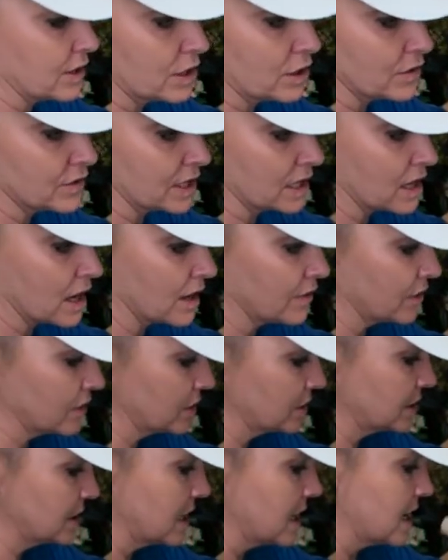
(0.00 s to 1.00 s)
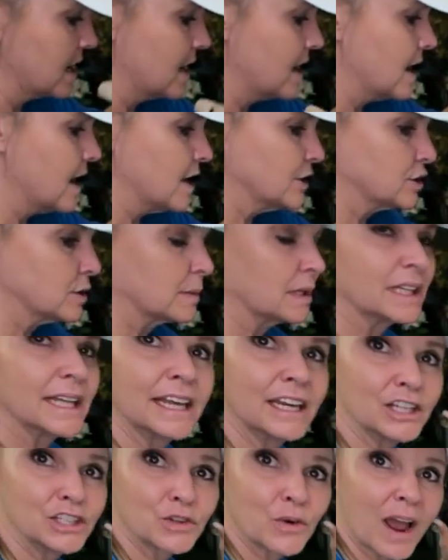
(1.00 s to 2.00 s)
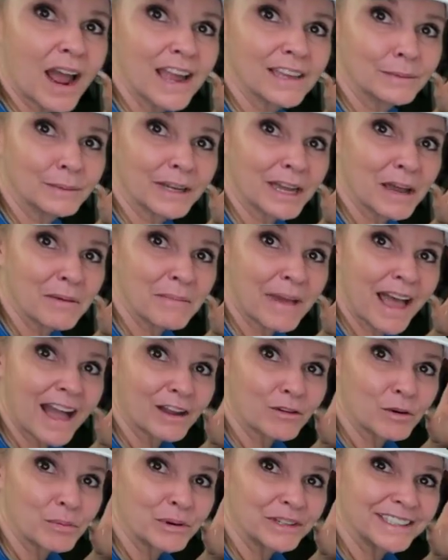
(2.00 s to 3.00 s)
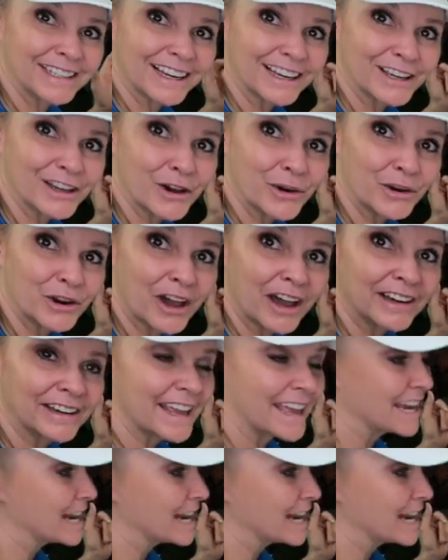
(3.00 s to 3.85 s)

thinner than others. So I'm gonna let it dry and then I'm gonna come back and we'll put a second coat on